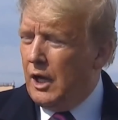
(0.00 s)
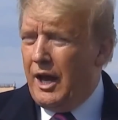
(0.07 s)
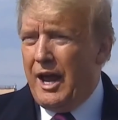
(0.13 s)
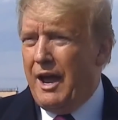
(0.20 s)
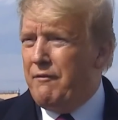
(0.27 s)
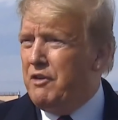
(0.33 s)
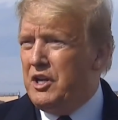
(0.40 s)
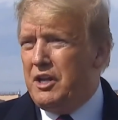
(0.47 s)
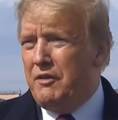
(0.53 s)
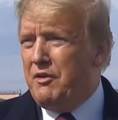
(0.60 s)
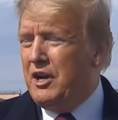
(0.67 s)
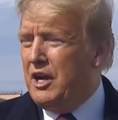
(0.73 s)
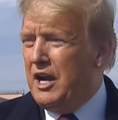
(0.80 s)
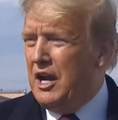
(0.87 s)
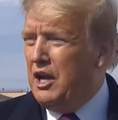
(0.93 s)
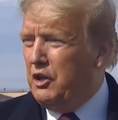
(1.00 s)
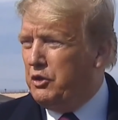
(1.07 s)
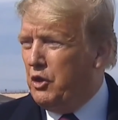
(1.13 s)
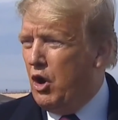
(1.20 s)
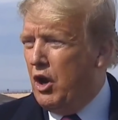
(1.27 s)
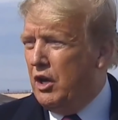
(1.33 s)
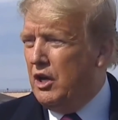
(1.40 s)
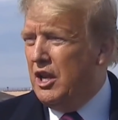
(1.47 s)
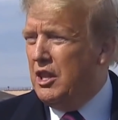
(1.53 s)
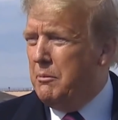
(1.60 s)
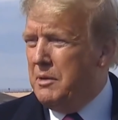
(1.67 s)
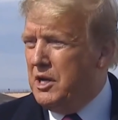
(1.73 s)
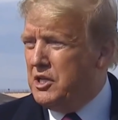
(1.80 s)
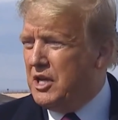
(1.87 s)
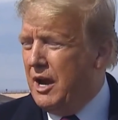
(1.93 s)
I haven't given it any thought. In
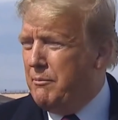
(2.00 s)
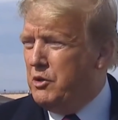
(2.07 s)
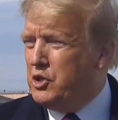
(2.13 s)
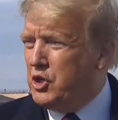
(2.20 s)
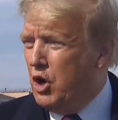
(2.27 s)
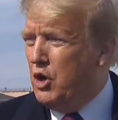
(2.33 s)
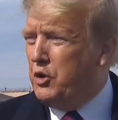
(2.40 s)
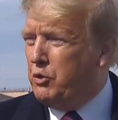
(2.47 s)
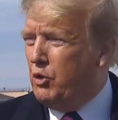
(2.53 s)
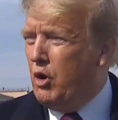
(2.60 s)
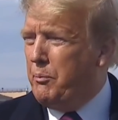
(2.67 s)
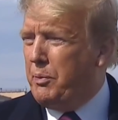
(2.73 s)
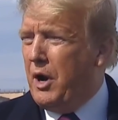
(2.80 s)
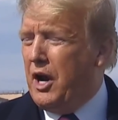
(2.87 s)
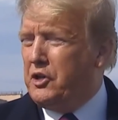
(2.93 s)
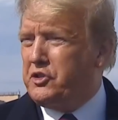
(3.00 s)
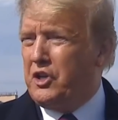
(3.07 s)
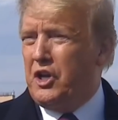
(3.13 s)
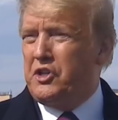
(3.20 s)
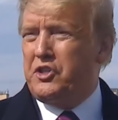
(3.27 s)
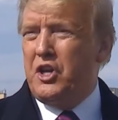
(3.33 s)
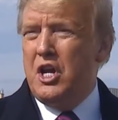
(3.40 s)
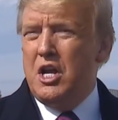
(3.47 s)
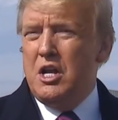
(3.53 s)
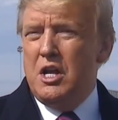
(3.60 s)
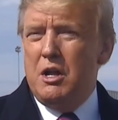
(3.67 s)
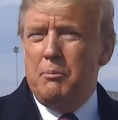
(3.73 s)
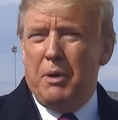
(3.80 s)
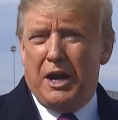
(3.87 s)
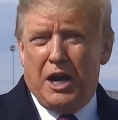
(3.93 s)
the meantime, he's going through a process,
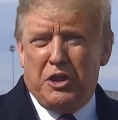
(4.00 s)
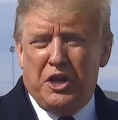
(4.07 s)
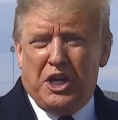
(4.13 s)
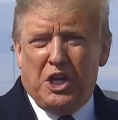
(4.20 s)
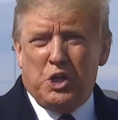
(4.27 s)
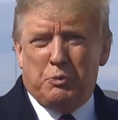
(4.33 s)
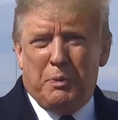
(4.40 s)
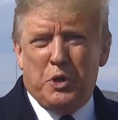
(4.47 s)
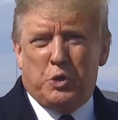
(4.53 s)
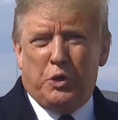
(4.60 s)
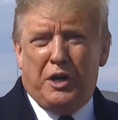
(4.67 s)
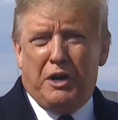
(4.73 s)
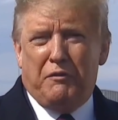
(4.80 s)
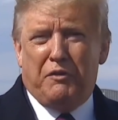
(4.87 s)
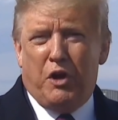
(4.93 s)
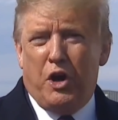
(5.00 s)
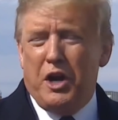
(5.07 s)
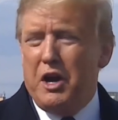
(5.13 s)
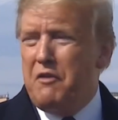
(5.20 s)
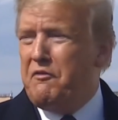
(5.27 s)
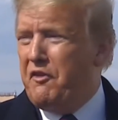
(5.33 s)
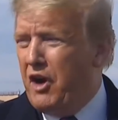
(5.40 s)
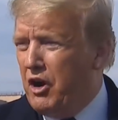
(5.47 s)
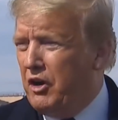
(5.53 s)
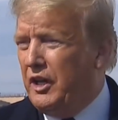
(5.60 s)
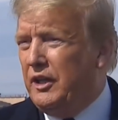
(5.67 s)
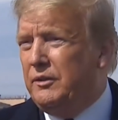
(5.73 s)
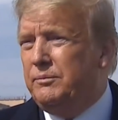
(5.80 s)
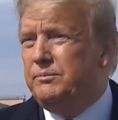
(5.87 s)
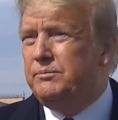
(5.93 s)
but I think he's been treated very
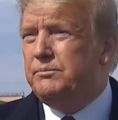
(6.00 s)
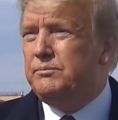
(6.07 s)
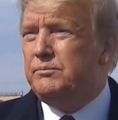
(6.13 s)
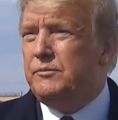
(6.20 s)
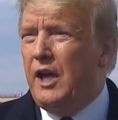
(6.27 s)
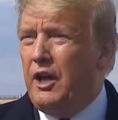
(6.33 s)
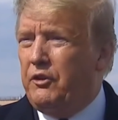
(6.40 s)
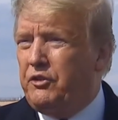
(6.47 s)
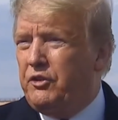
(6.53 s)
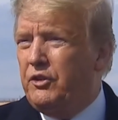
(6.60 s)
unfairly. Yes.